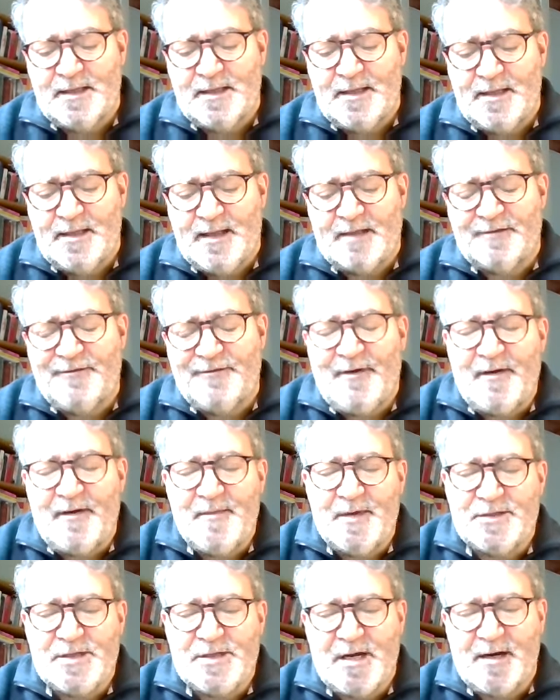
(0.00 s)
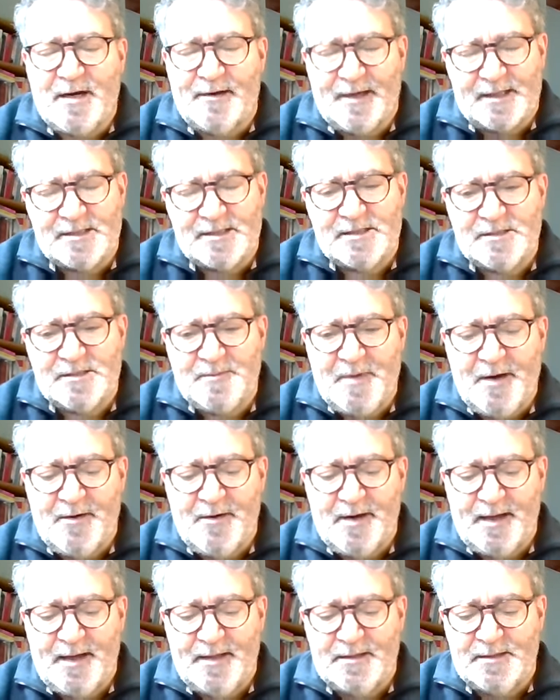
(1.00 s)
that's very much our
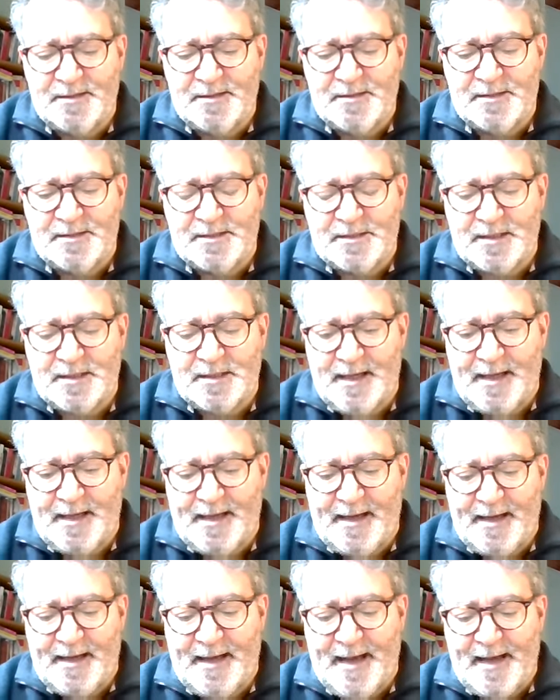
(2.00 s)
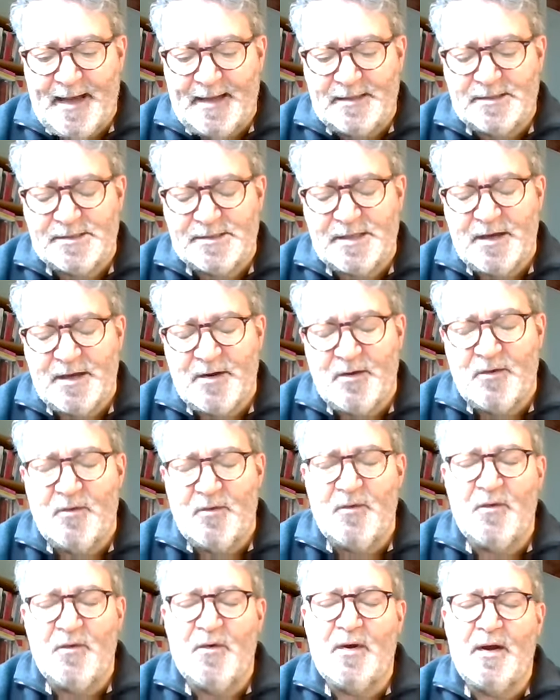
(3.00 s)
experience. And
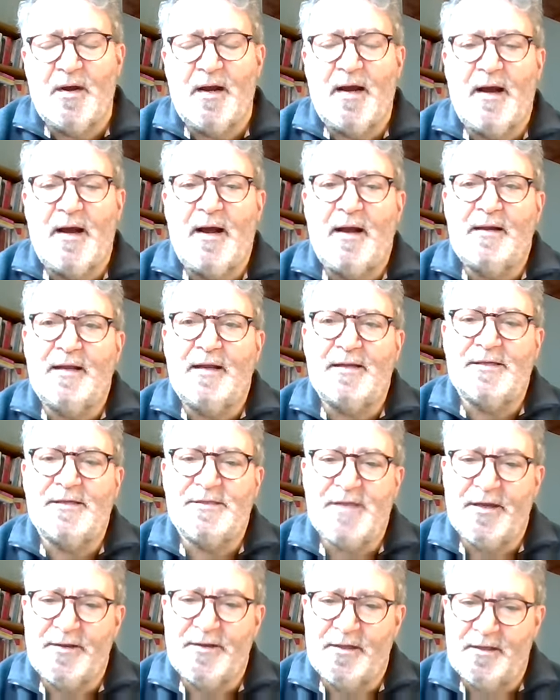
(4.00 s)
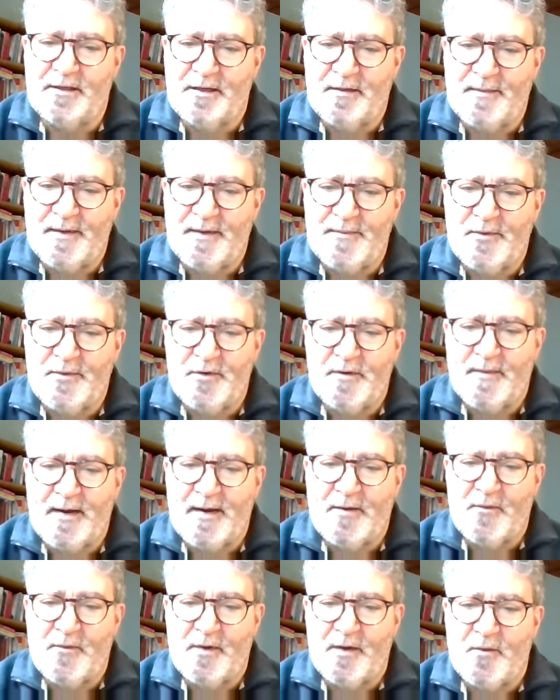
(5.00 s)
so I'd like to tell you a little bit more
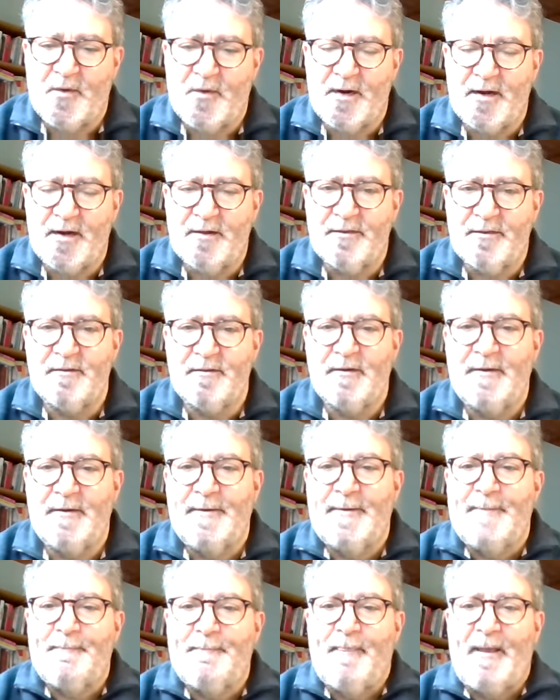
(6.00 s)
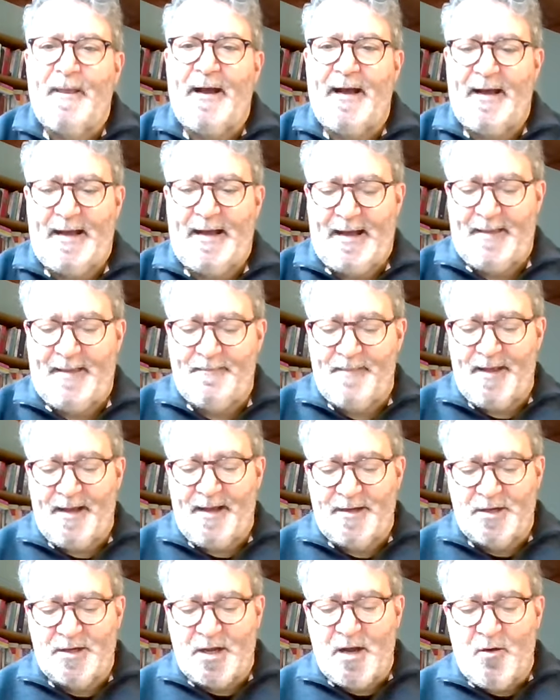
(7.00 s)
about Realworth, and
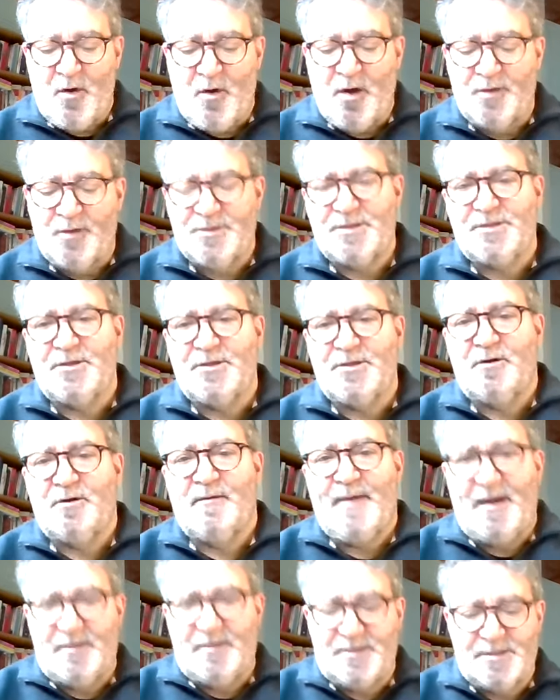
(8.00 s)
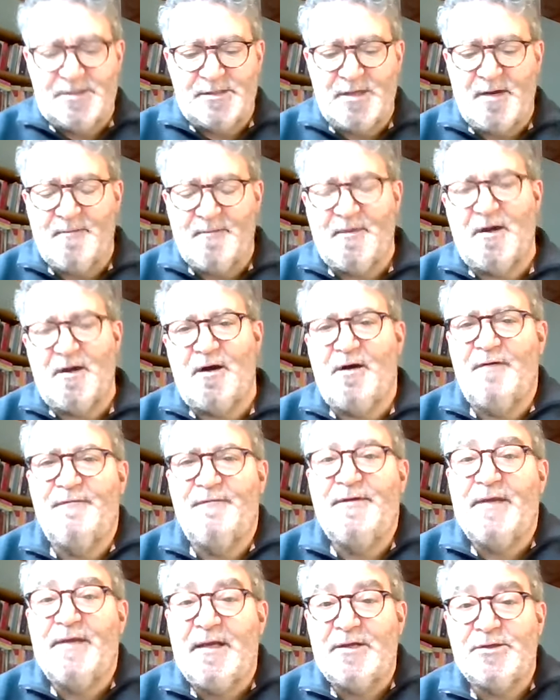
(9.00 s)
then go on to talk about some of
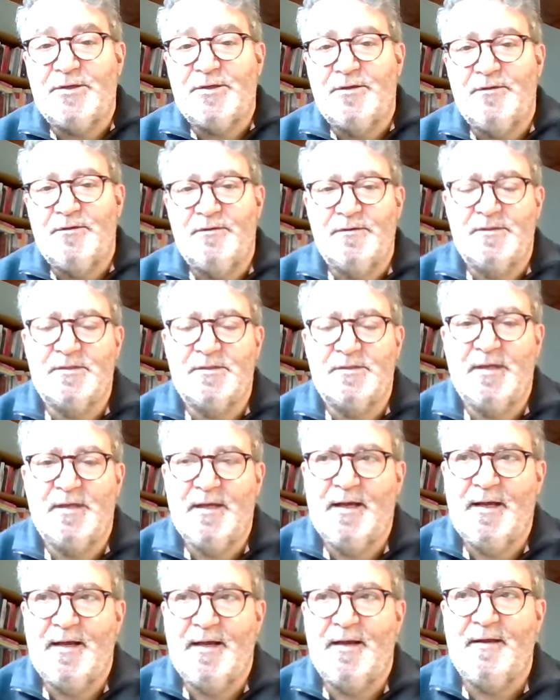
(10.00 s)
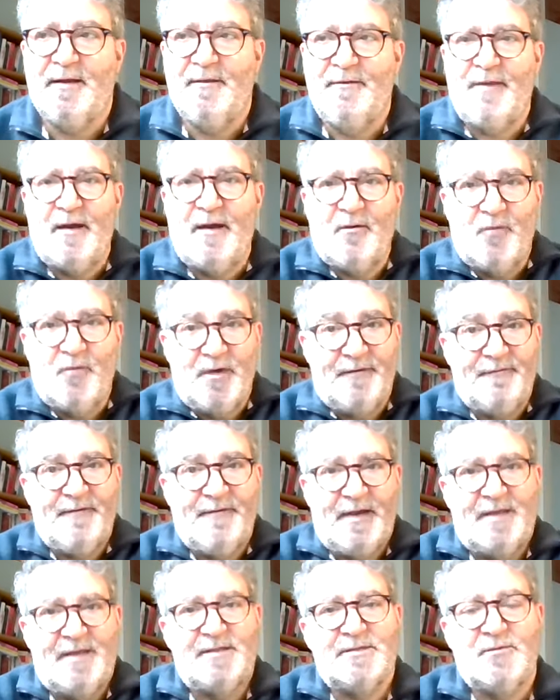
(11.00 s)
the issues that we
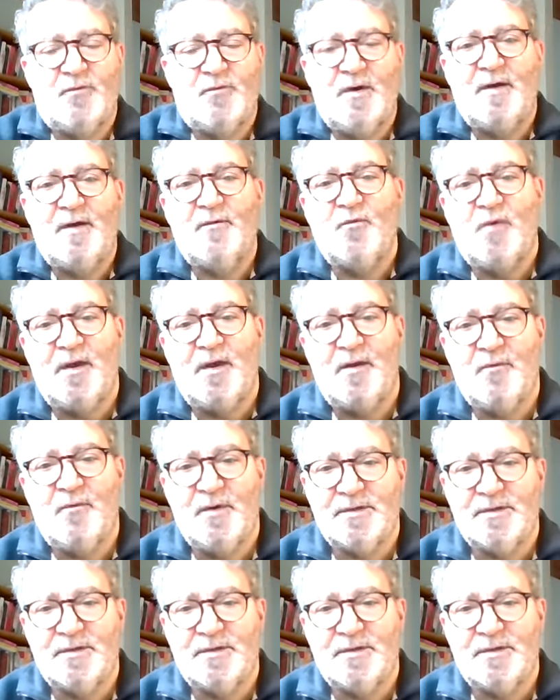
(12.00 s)
faced when we were